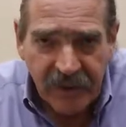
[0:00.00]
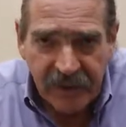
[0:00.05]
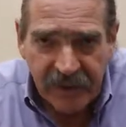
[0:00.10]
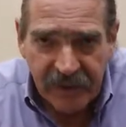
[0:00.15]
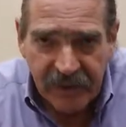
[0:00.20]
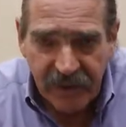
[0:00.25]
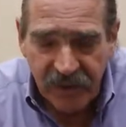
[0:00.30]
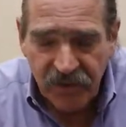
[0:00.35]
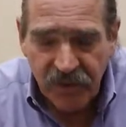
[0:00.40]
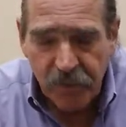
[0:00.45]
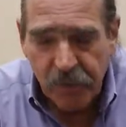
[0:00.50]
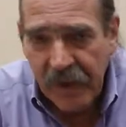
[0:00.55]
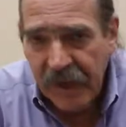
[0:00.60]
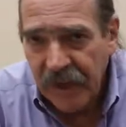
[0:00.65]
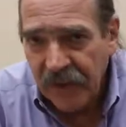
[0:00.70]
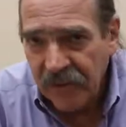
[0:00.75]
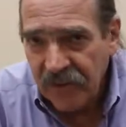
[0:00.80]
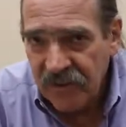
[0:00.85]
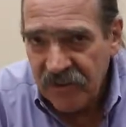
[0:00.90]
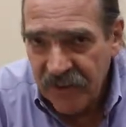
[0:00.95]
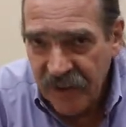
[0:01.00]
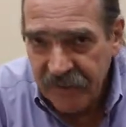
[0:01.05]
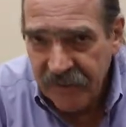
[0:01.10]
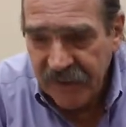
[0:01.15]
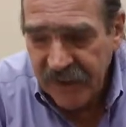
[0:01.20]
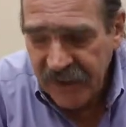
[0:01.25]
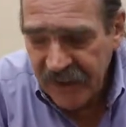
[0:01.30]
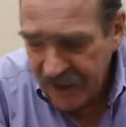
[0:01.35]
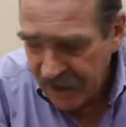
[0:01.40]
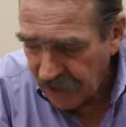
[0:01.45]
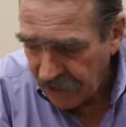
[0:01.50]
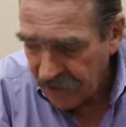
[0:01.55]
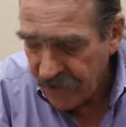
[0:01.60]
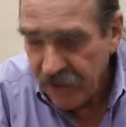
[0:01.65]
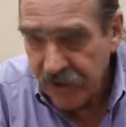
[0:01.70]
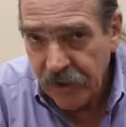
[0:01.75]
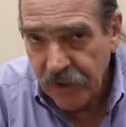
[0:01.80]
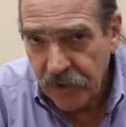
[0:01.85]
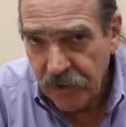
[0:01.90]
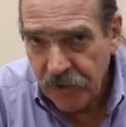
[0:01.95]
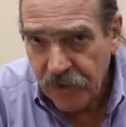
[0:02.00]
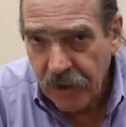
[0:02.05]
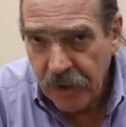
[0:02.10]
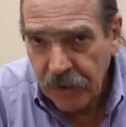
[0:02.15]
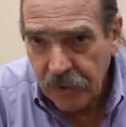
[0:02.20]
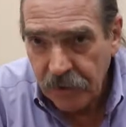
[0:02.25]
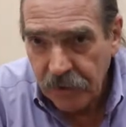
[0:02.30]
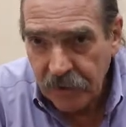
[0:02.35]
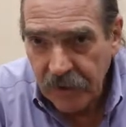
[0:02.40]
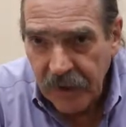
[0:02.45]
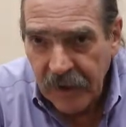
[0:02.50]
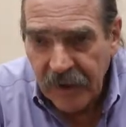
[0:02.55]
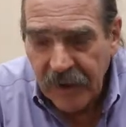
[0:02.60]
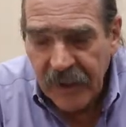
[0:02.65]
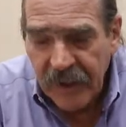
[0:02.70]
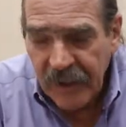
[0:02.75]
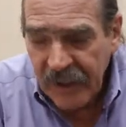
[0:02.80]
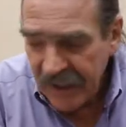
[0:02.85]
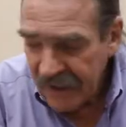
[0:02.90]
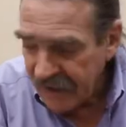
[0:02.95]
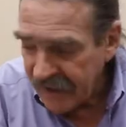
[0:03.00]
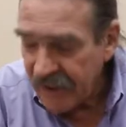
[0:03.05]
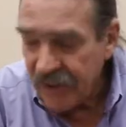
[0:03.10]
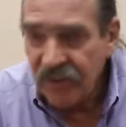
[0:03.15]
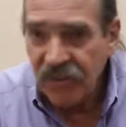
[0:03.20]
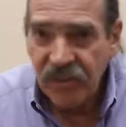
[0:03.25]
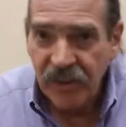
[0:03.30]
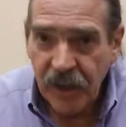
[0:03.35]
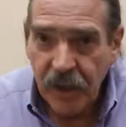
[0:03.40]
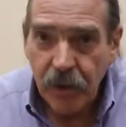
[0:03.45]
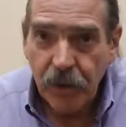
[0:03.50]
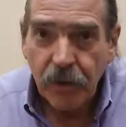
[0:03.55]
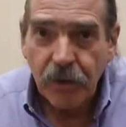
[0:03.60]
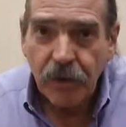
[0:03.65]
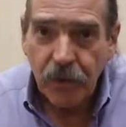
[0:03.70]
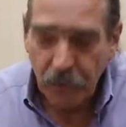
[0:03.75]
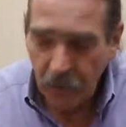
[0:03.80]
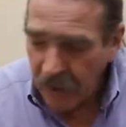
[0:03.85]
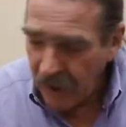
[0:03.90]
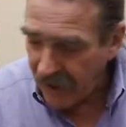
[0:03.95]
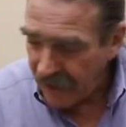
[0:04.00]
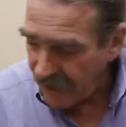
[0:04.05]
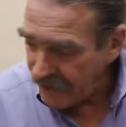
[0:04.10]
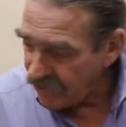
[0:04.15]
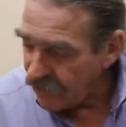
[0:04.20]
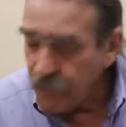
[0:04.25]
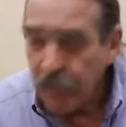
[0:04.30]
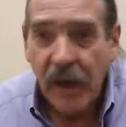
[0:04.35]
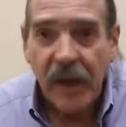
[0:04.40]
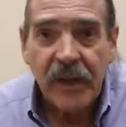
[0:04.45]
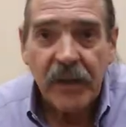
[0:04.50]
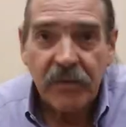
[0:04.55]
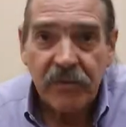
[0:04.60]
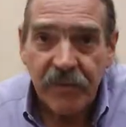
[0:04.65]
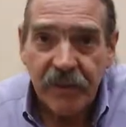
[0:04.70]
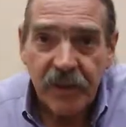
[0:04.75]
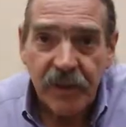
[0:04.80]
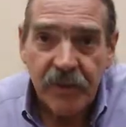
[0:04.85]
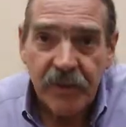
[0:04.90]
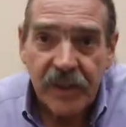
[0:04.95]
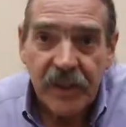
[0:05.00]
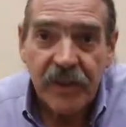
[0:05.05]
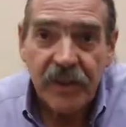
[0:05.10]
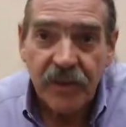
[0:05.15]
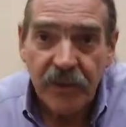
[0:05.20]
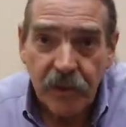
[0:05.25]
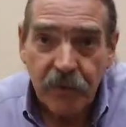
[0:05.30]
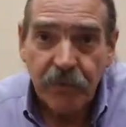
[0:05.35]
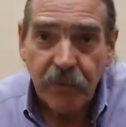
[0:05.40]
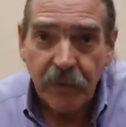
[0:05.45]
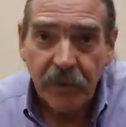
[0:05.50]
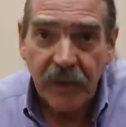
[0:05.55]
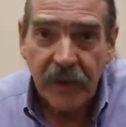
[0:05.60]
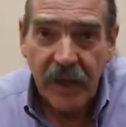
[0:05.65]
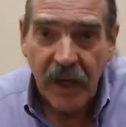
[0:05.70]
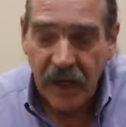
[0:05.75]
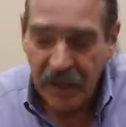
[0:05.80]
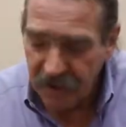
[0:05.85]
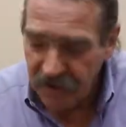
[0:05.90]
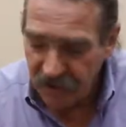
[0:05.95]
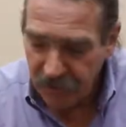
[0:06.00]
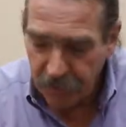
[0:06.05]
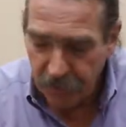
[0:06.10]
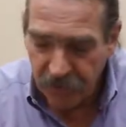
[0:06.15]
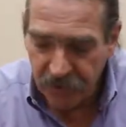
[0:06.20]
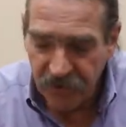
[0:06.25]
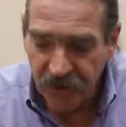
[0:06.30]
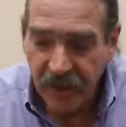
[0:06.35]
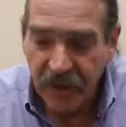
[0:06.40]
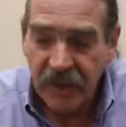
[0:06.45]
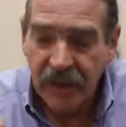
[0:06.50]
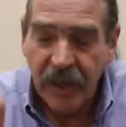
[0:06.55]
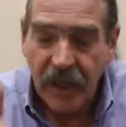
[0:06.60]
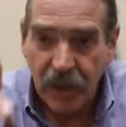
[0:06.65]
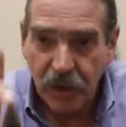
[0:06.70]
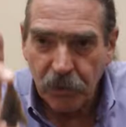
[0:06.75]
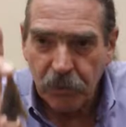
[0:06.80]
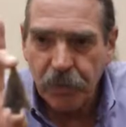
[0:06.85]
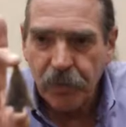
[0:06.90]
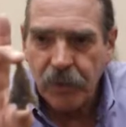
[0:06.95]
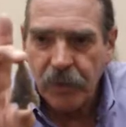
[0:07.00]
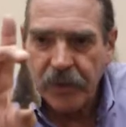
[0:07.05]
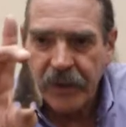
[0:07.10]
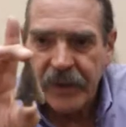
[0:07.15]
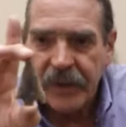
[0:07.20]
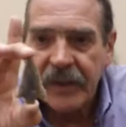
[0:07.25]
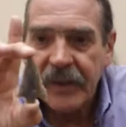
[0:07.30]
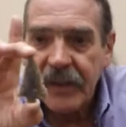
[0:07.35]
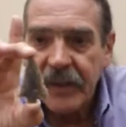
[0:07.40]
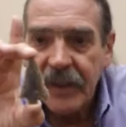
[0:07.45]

that's about 7,000 years old. And it's characterized by a very different kind of projectile point.